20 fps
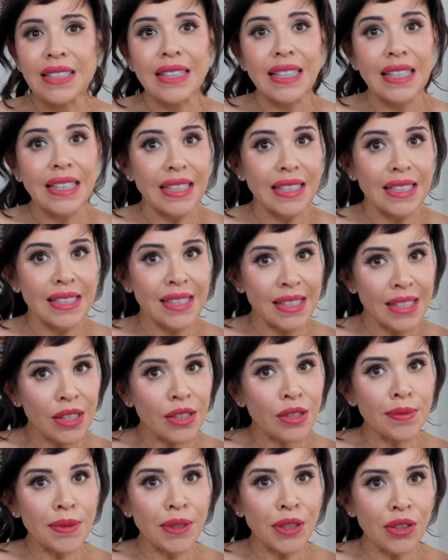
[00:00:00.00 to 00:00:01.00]
Like,
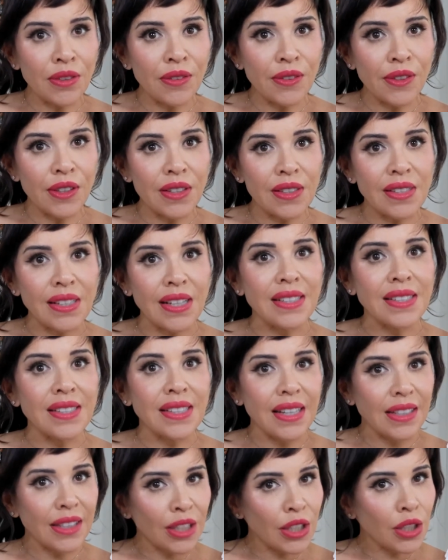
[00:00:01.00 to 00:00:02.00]
excuse me, universe, I said